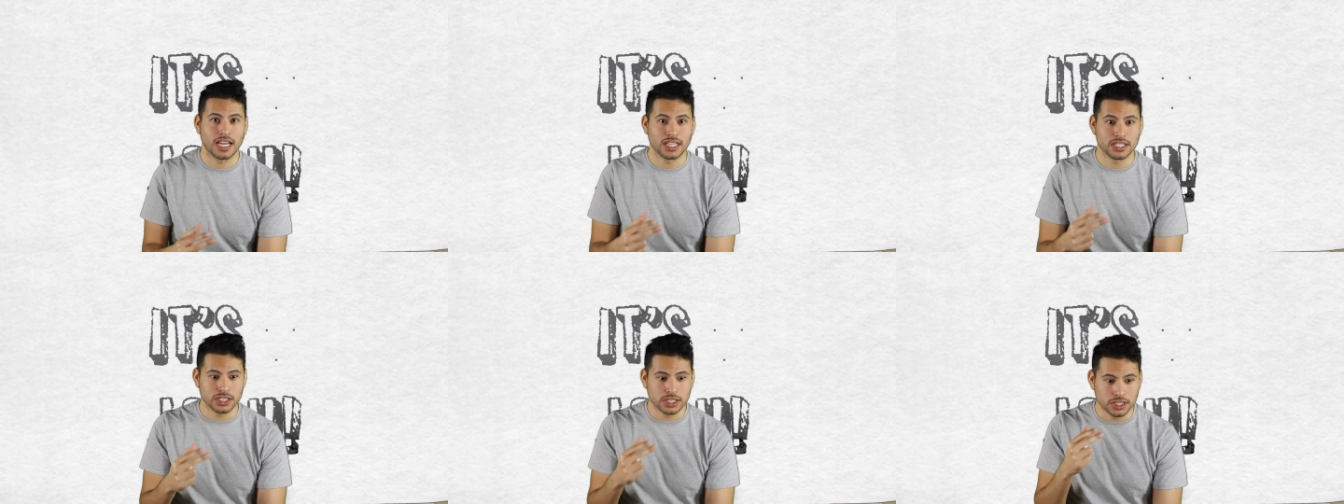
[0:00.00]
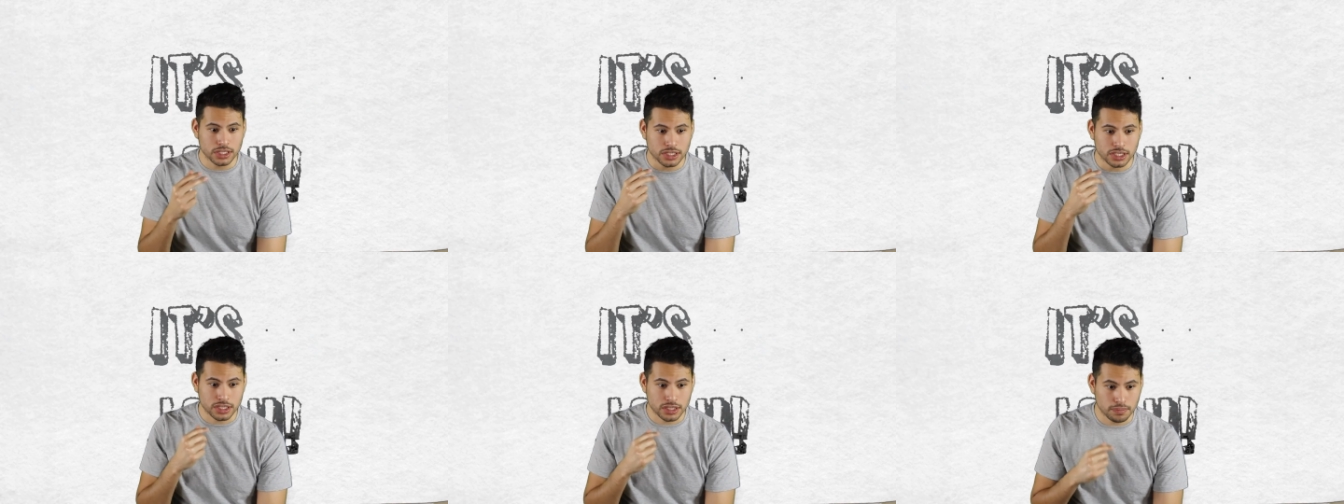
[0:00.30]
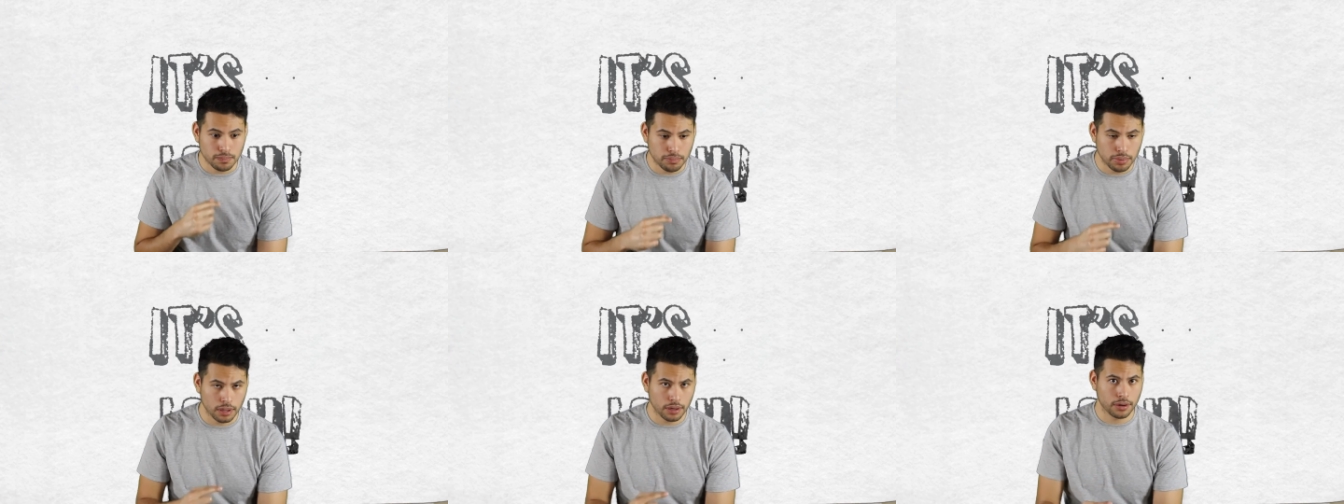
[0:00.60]
and she's
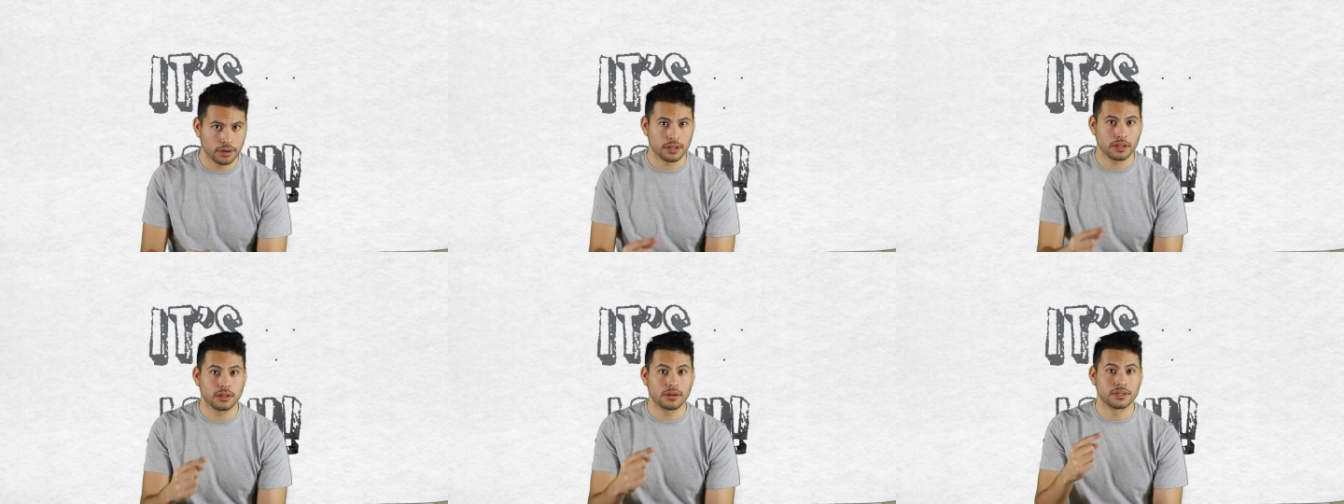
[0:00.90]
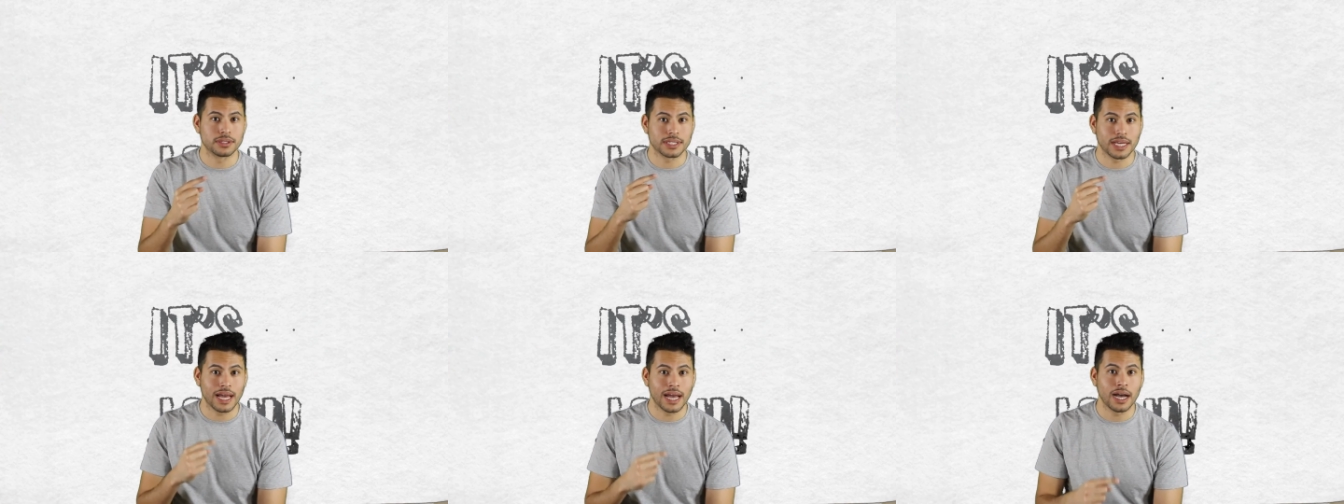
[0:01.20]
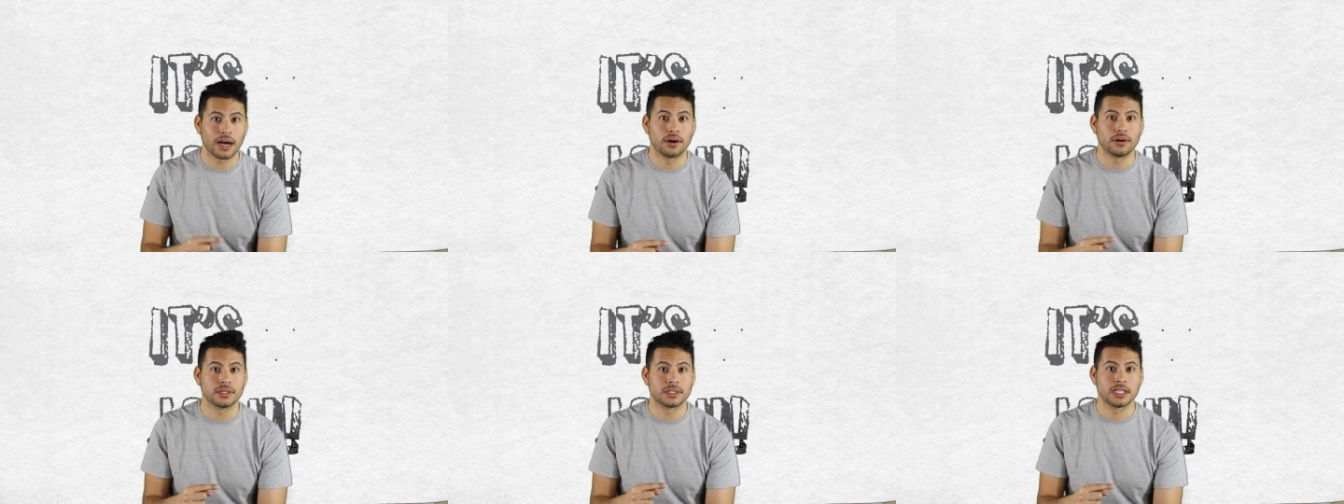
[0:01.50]
just blurring those
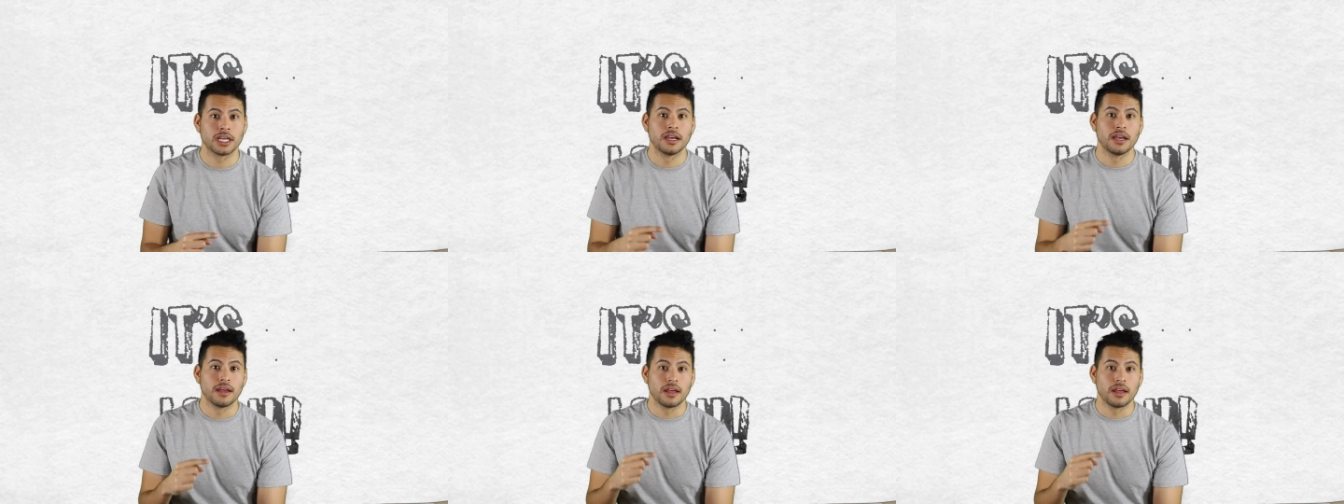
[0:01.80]
out.